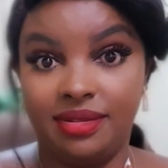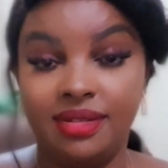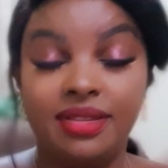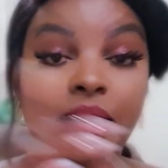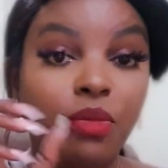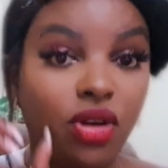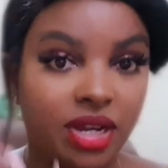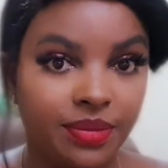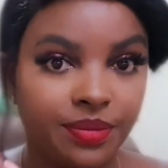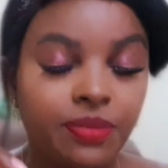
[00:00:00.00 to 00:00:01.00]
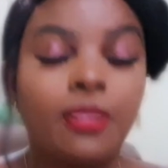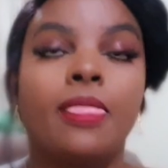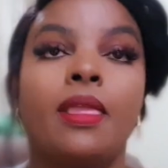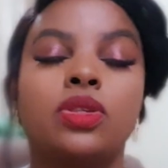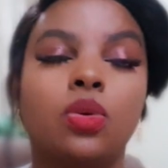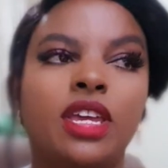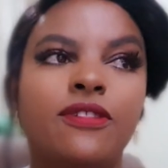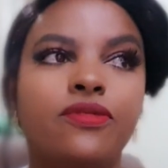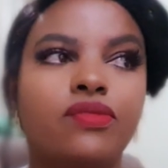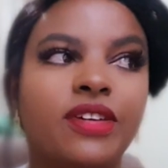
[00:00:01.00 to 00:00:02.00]
the morning. So
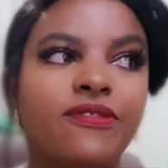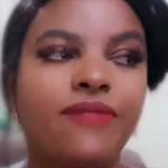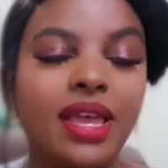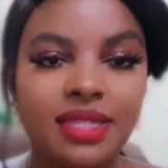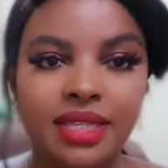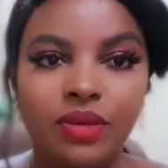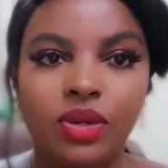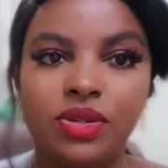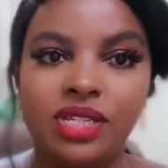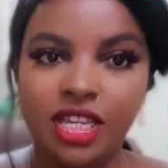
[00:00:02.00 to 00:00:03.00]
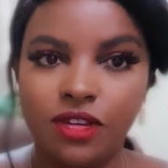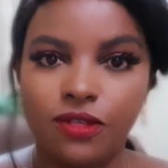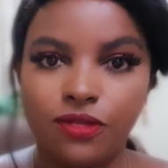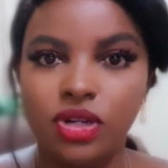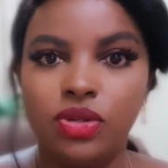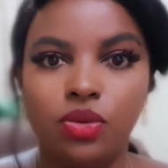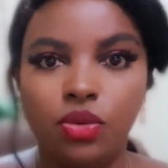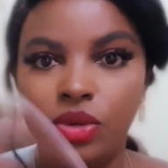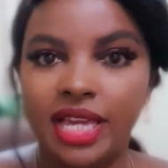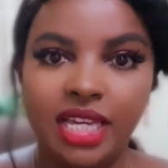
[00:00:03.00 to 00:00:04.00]
if the first thing when you take your phone, you
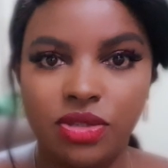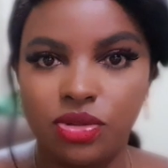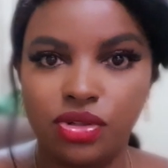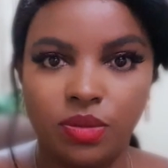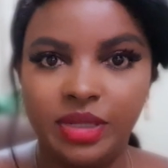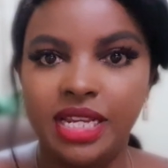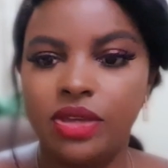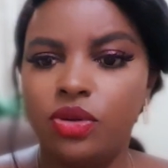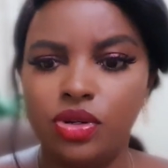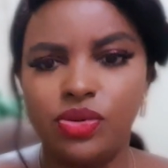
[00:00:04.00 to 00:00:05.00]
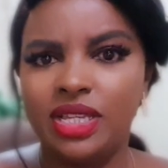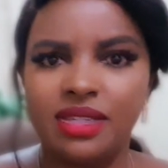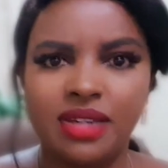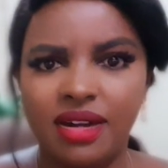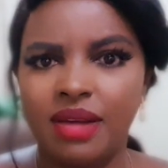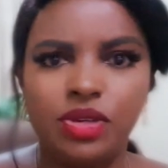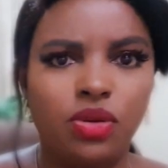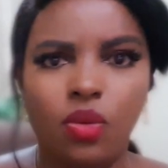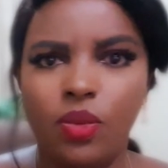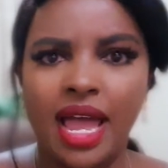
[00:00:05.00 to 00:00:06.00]
unaingia social media, you go to Instagram, you
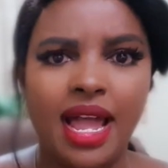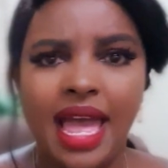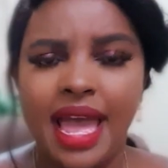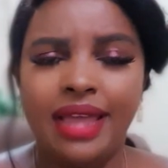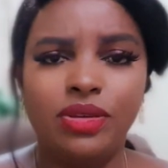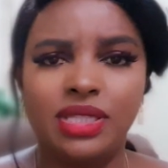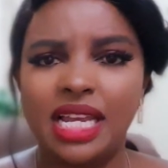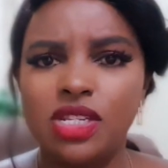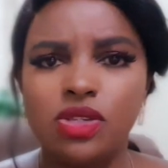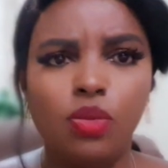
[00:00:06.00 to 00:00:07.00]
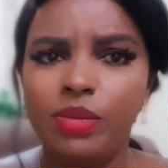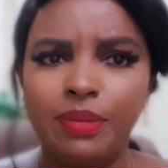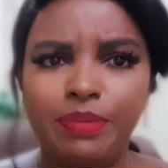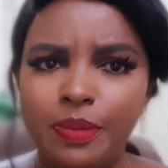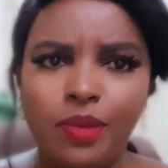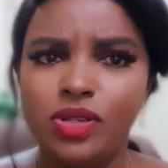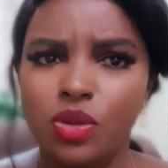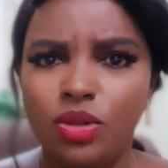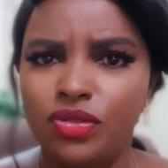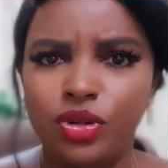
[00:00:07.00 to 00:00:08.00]
go where you start zooming people's
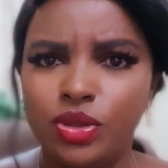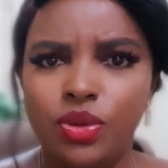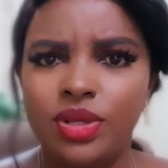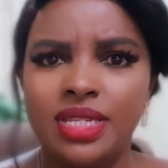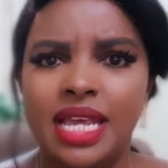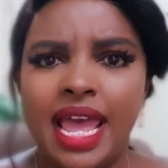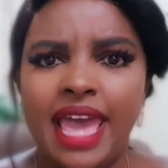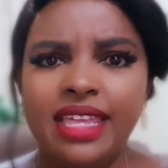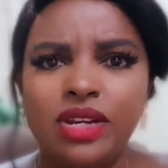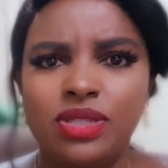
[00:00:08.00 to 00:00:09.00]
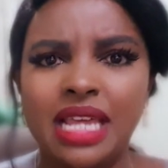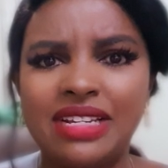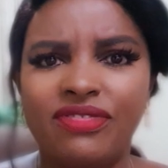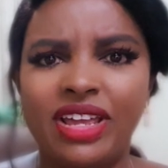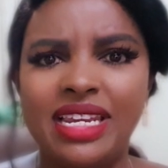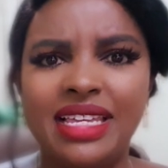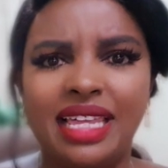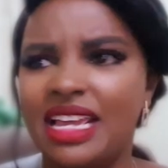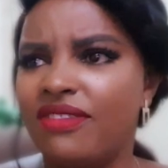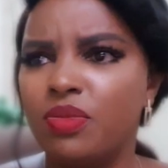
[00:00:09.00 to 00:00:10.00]
old photos, and then you start finding
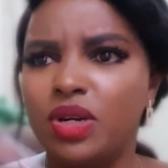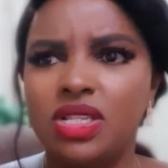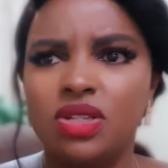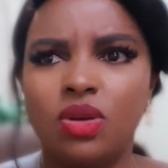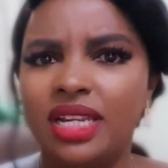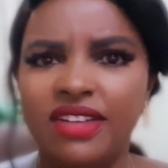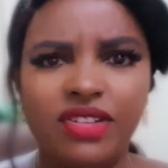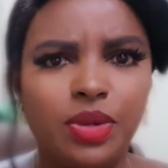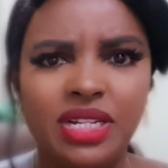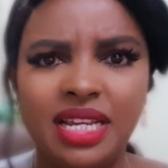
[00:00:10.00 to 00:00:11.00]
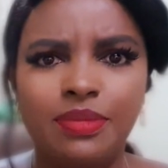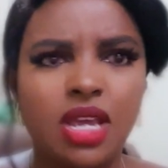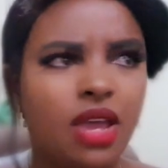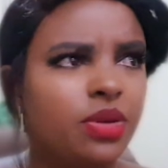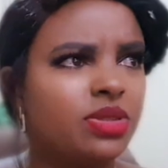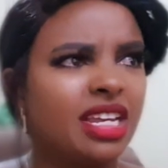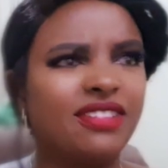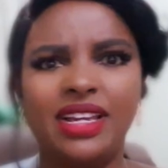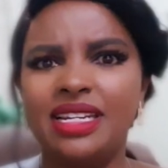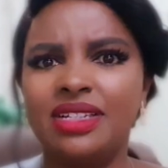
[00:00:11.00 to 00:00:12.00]
that everybody is calling everybody names. You start
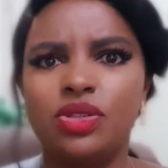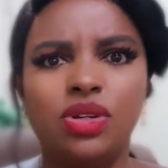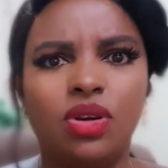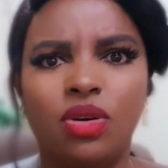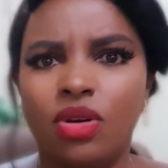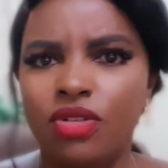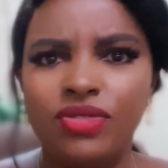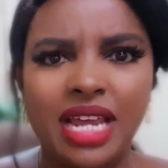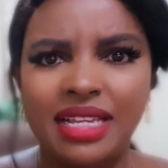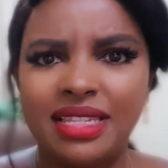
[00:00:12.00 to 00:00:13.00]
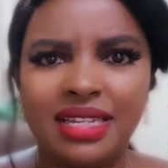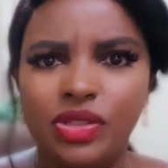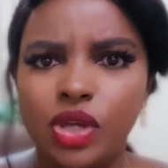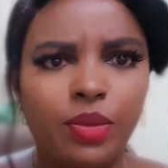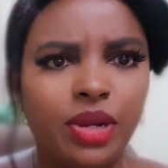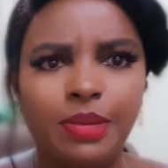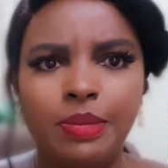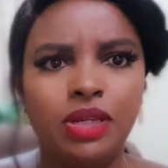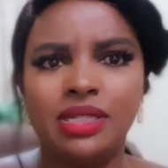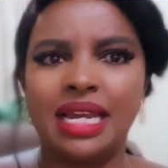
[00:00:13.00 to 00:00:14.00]
finding COVID has killed so many
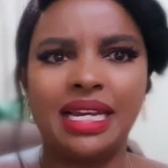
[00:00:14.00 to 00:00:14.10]
people. You start